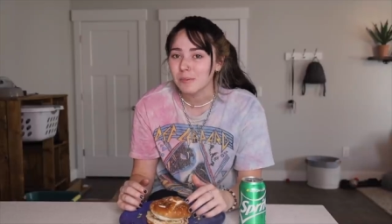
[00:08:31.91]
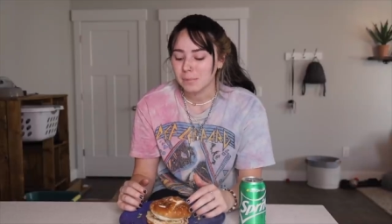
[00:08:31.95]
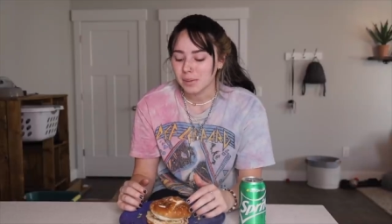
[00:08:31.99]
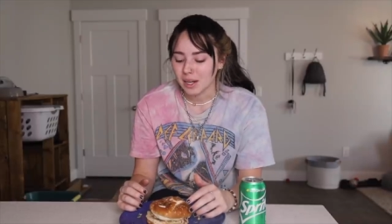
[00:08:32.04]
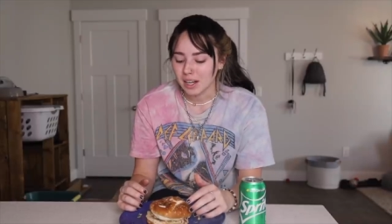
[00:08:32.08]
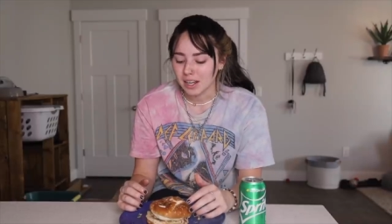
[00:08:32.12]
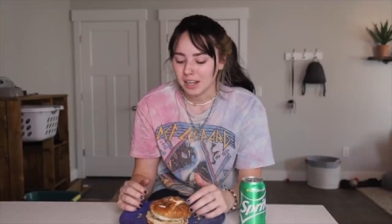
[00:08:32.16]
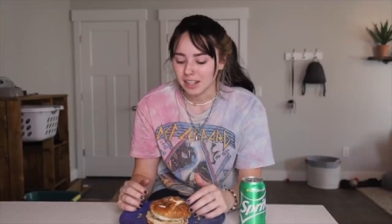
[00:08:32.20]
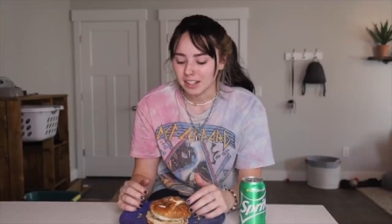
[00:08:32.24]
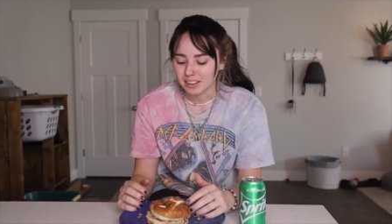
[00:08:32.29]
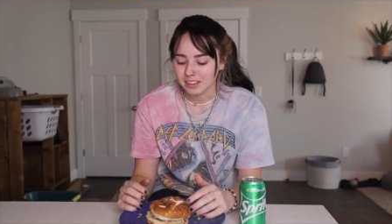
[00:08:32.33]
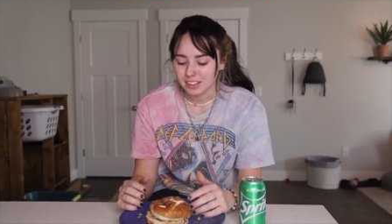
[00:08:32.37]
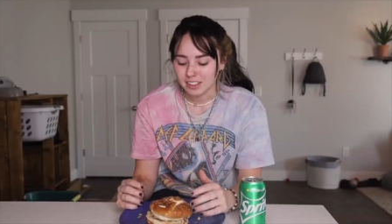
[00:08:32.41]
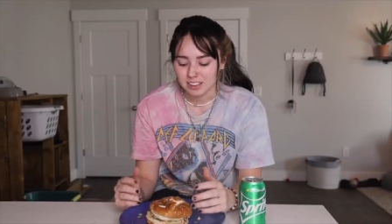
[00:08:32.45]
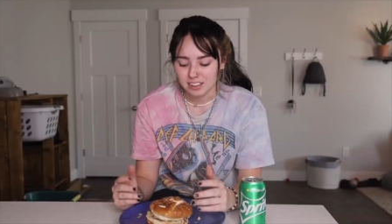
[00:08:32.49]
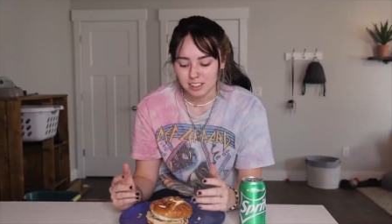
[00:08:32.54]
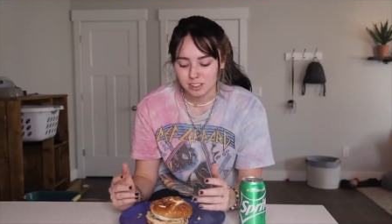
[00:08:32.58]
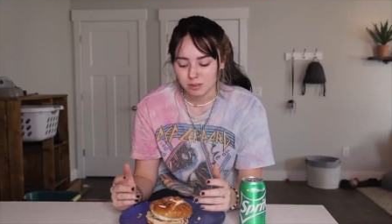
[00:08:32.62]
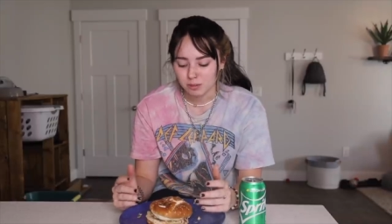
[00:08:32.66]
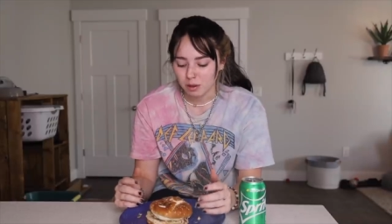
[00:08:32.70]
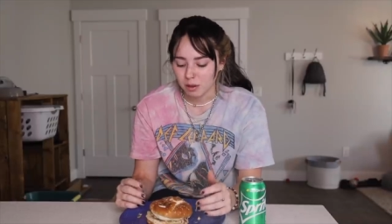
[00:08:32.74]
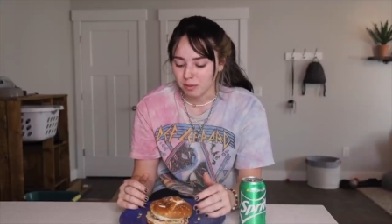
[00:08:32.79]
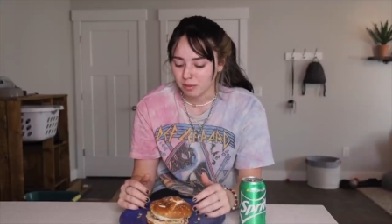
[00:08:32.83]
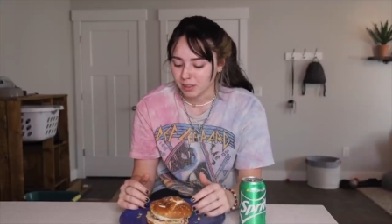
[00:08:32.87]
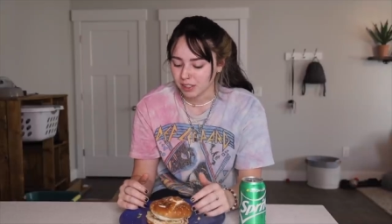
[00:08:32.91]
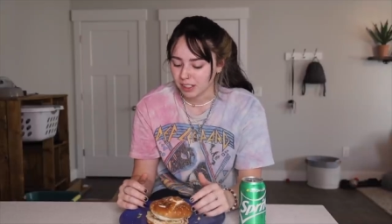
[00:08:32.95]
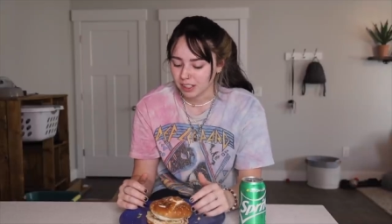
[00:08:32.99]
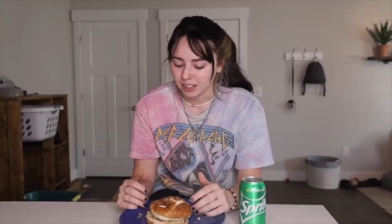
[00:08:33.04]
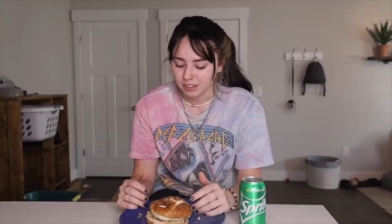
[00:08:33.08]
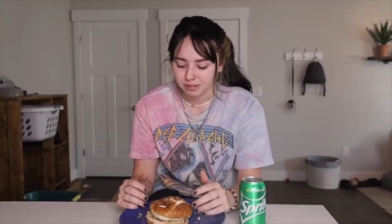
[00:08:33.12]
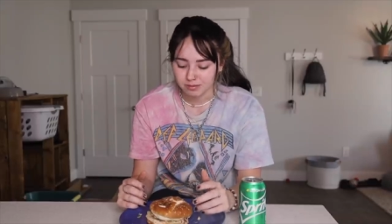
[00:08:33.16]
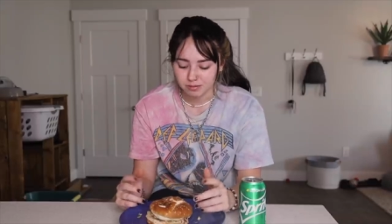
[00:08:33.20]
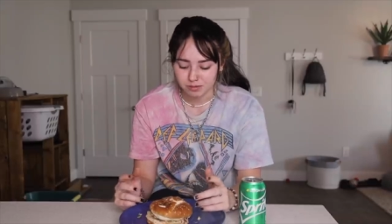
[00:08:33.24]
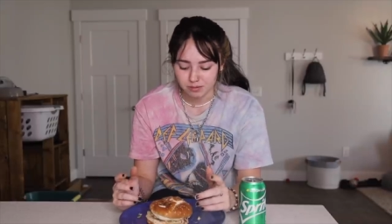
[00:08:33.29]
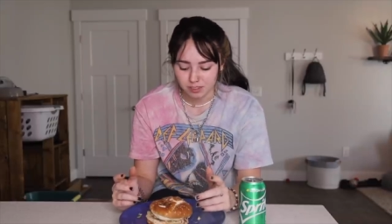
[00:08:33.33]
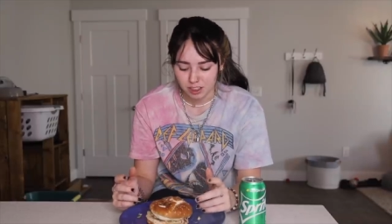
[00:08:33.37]
but this is what
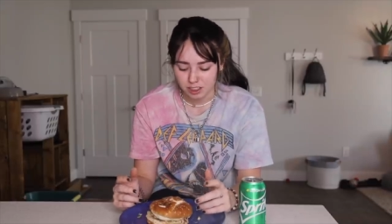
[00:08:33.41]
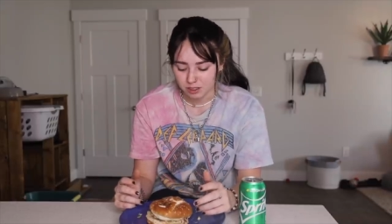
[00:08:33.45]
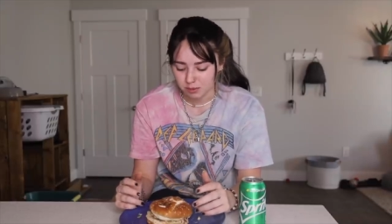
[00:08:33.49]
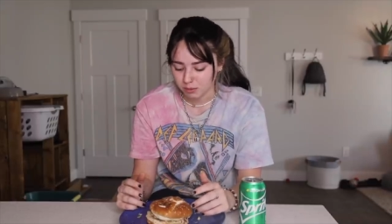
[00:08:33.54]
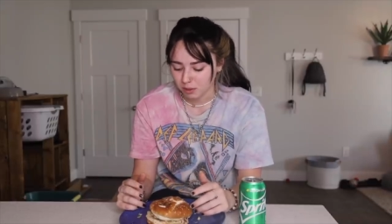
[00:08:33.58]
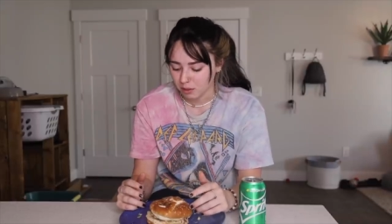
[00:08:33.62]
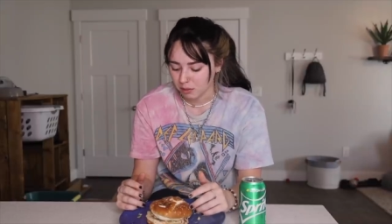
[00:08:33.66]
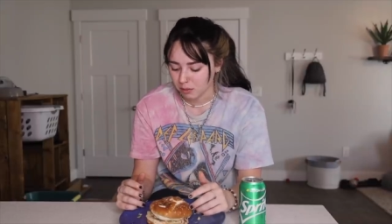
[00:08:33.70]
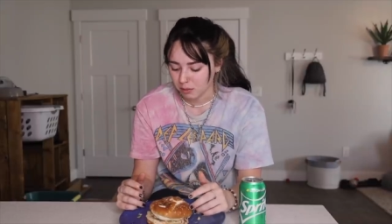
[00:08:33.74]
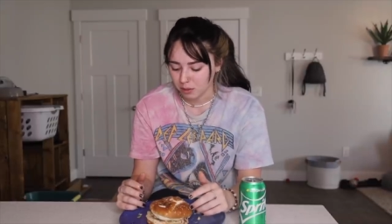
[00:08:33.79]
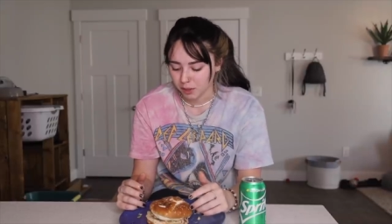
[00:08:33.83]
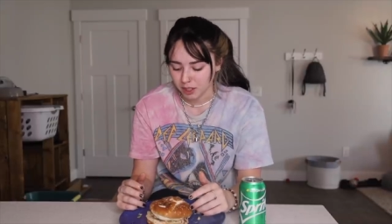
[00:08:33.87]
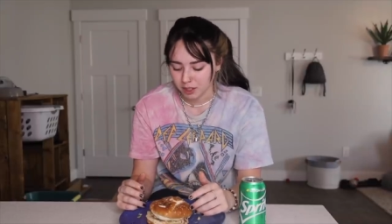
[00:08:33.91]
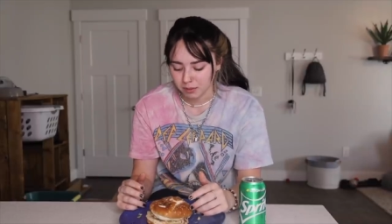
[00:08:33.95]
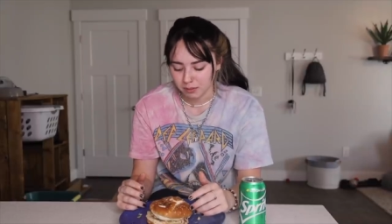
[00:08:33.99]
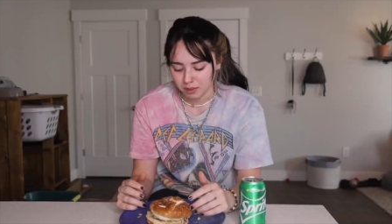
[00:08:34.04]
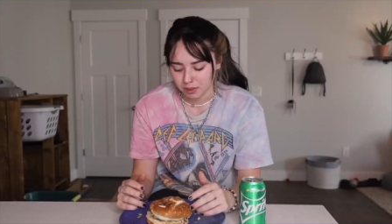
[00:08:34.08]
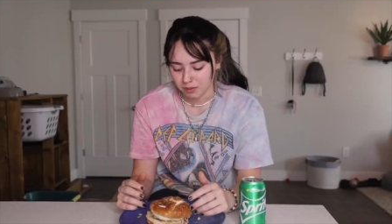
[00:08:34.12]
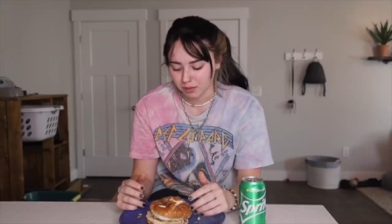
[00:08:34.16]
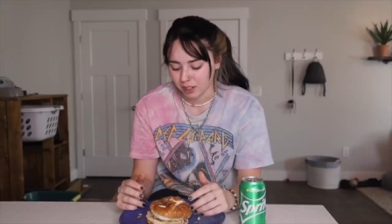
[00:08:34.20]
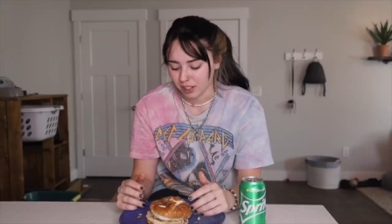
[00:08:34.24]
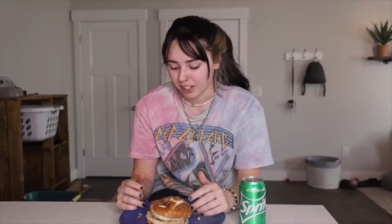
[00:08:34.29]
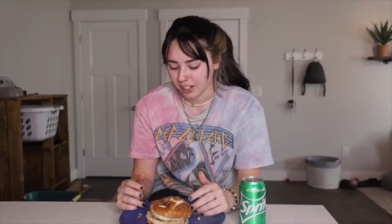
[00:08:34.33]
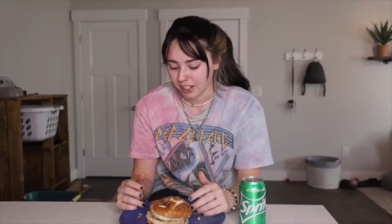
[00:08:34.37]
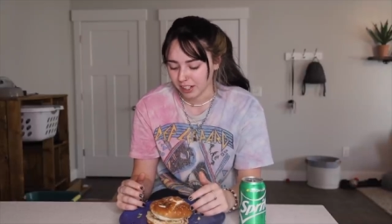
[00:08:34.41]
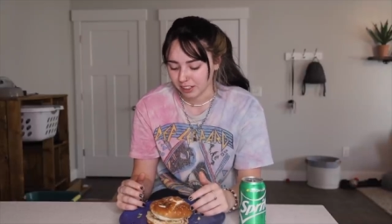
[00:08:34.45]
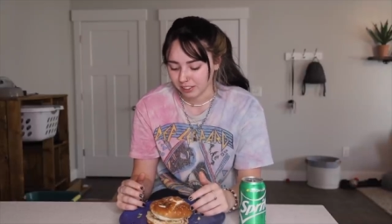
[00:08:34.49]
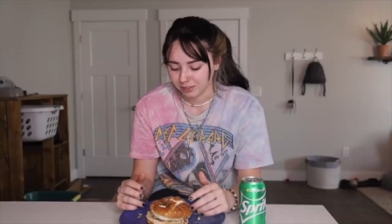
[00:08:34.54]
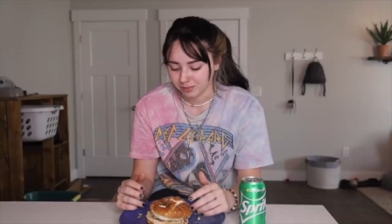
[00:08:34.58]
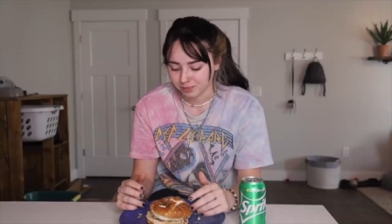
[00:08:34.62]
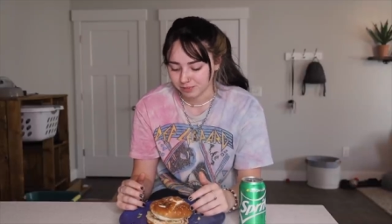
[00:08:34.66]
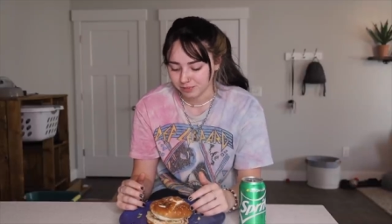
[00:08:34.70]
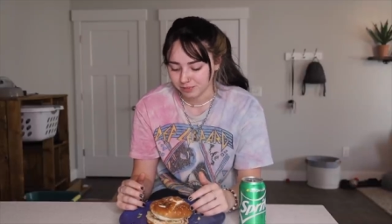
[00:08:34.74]
we this is what we're working with right now.